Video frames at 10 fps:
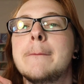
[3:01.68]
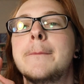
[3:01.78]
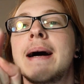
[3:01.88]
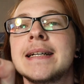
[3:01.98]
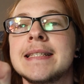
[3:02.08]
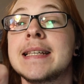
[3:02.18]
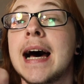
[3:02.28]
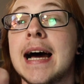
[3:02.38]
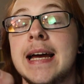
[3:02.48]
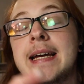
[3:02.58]

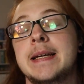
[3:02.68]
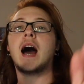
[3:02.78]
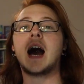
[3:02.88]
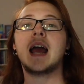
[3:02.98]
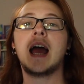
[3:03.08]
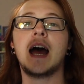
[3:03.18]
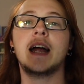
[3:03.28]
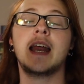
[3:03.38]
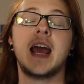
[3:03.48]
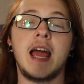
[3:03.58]
bonsai. I
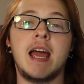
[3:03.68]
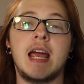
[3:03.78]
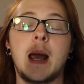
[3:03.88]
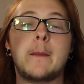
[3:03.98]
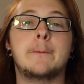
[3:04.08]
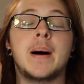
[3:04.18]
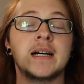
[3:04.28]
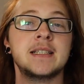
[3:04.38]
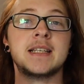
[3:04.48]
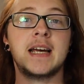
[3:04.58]
had a
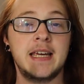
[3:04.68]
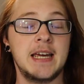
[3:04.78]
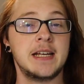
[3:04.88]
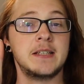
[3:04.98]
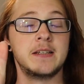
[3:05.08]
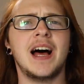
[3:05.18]
bonsai kit,